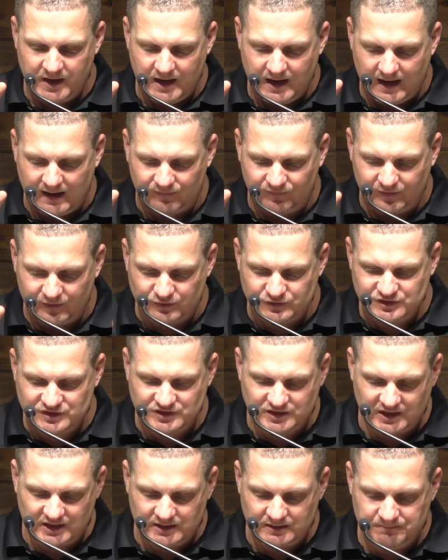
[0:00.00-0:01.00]
and their
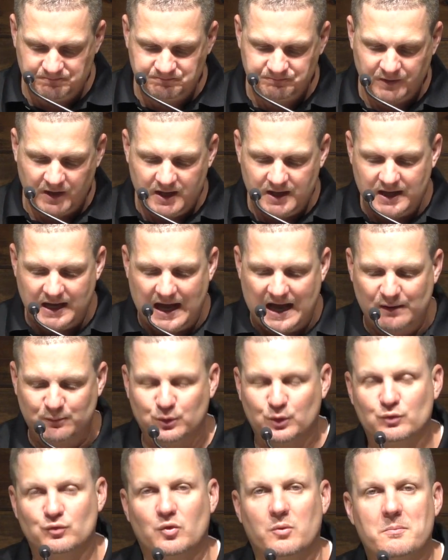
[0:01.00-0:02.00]
sin I
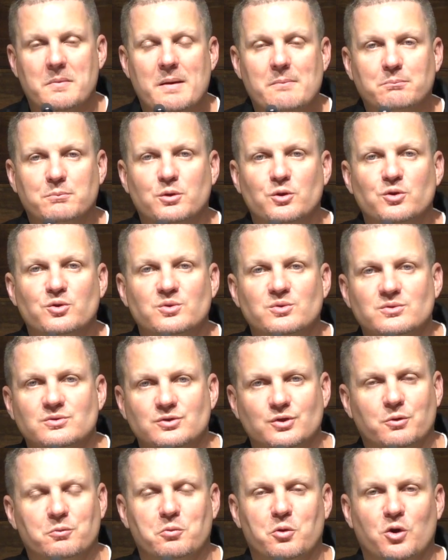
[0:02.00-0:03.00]
will remember
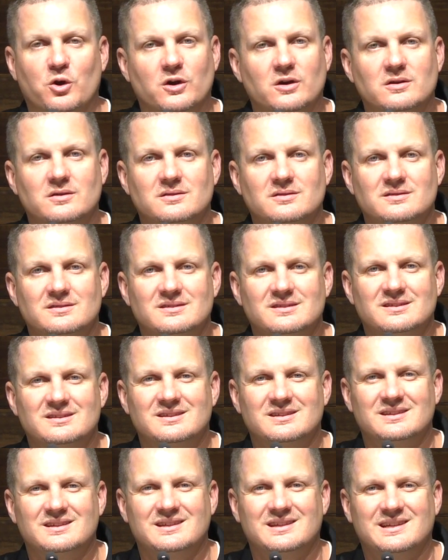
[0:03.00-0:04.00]
no more.
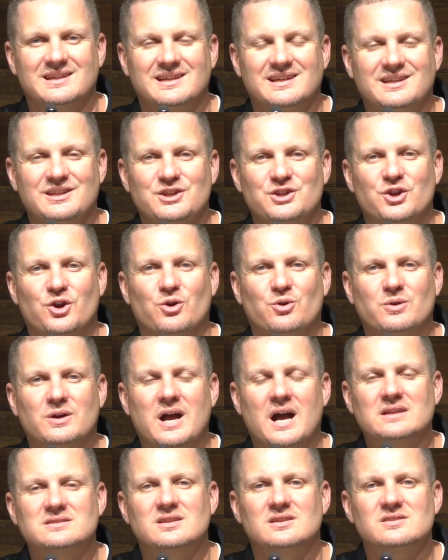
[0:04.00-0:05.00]
You know,
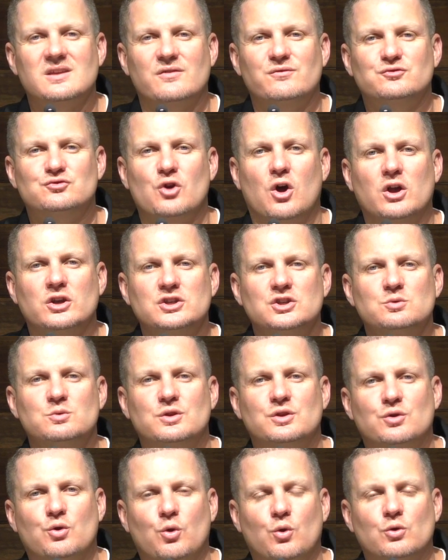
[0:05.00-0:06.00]
God says, I've drawn you
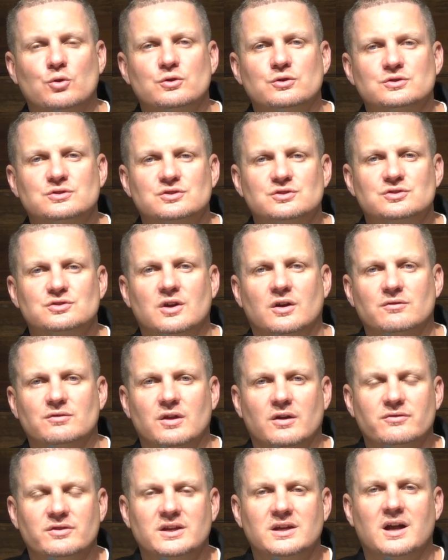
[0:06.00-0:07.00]
with cords of
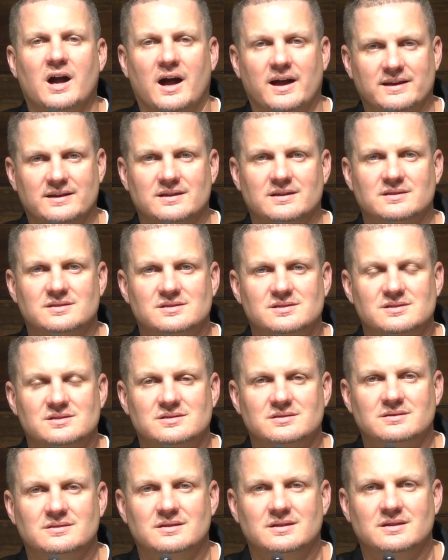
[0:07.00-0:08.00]
loving
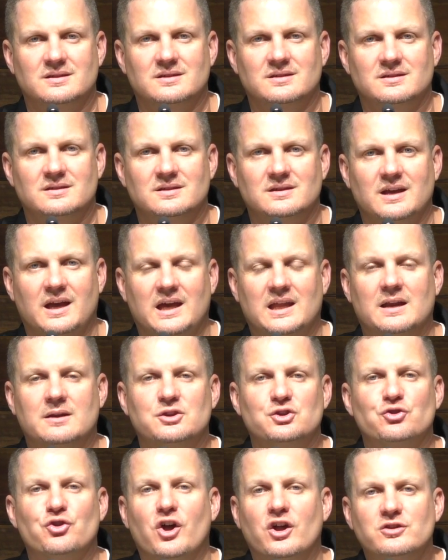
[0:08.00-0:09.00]
kindness. And
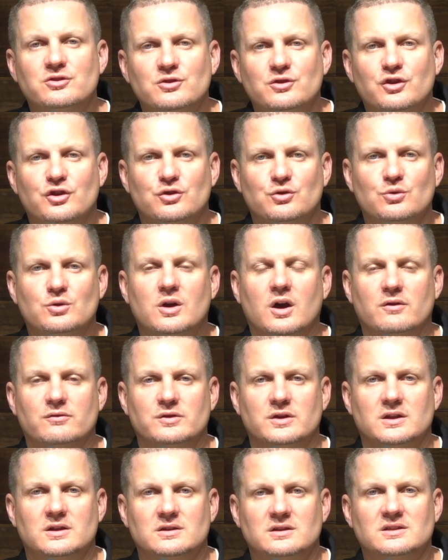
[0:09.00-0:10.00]
you're under the new
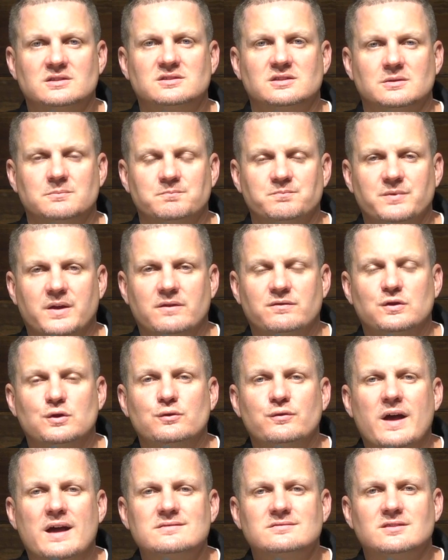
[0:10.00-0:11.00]
covenant. Listen, if
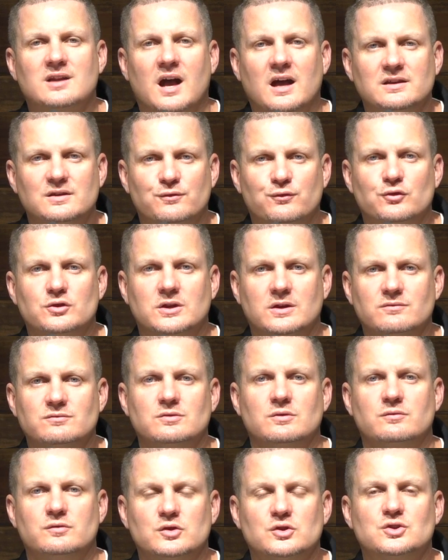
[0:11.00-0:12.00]
you've asked God to forgive
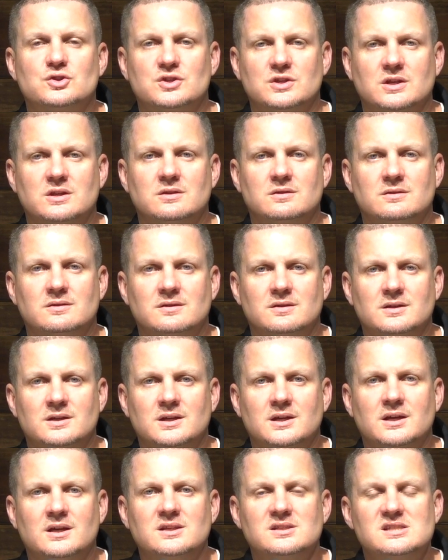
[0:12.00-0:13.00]
you of your sin,
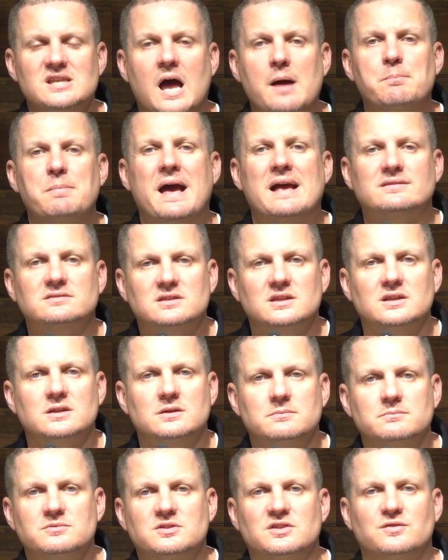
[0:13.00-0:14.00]
stop asking
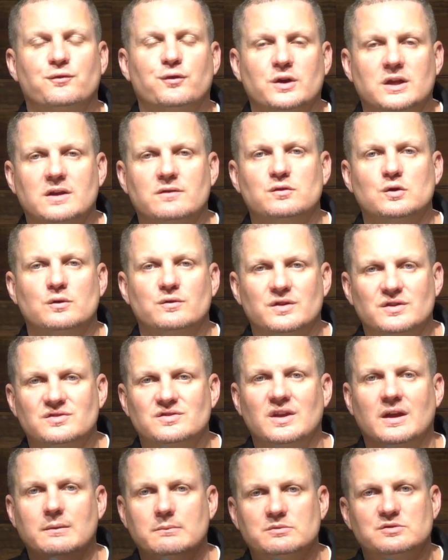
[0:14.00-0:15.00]
him to forgive you of the
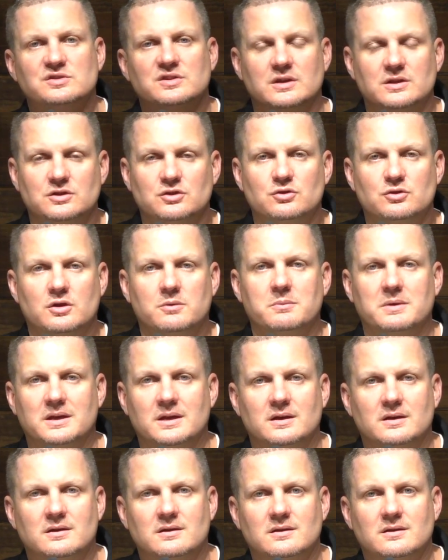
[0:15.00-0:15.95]
same sin you committed.